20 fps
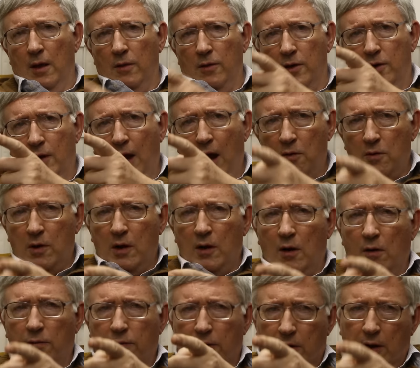The
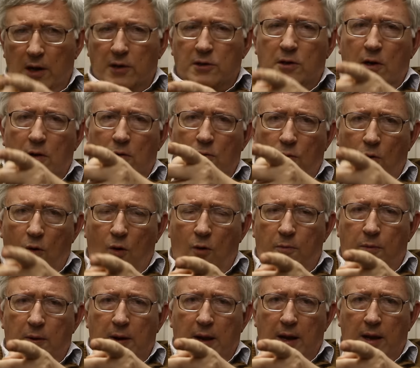downing of a Russian
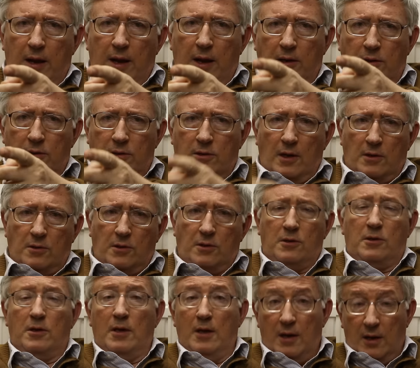warplane is such a
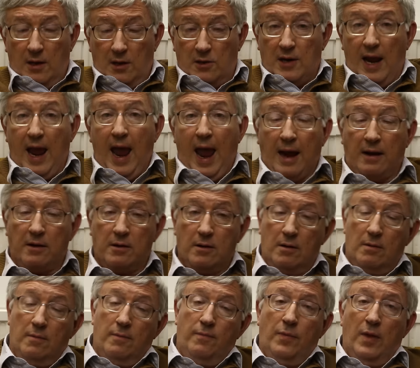serious act
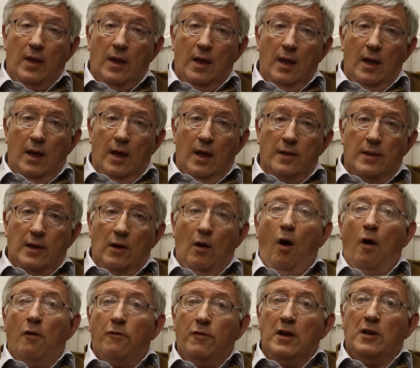that
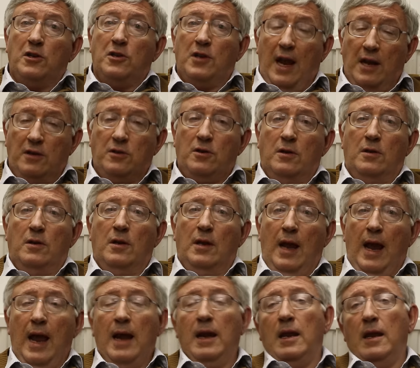of
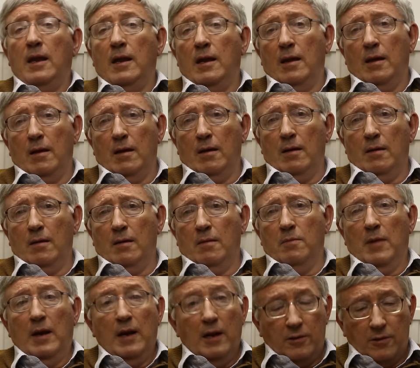necessity any
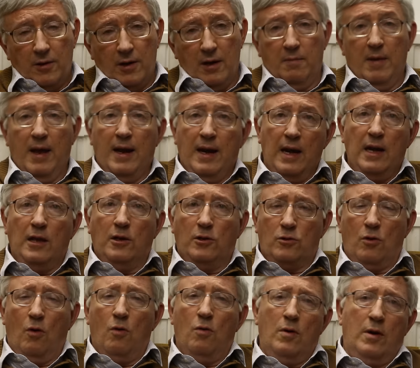military man, any
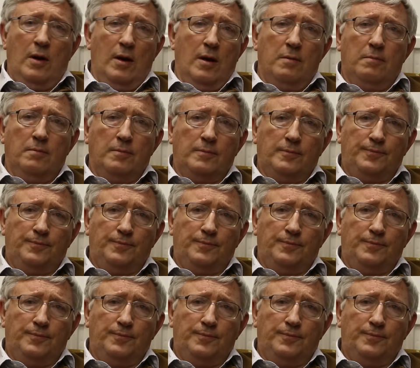soldier,